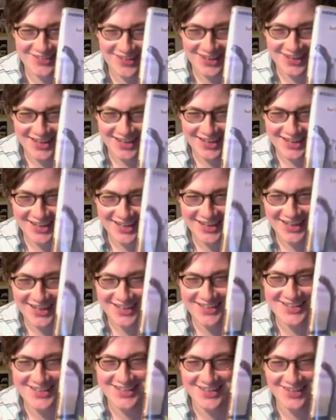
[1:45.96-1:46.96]
but I can't
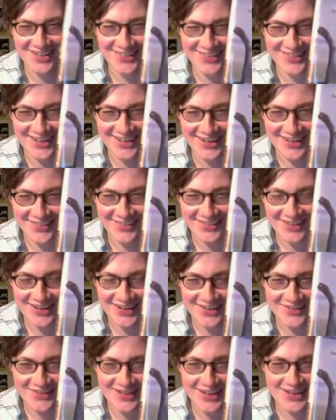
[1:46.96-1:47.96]
stop laughing
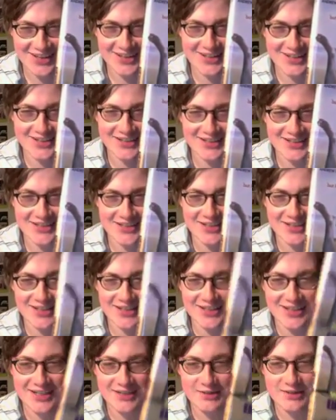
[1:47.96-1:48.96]
about this.
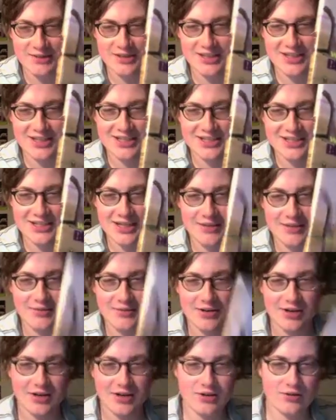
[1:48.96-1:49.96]
The same
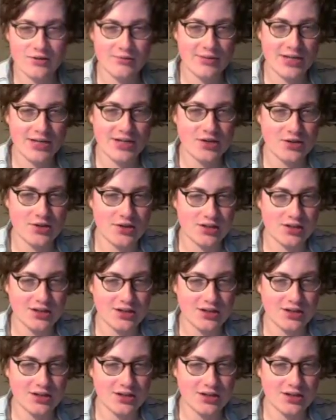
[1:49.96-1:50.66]
guy who made it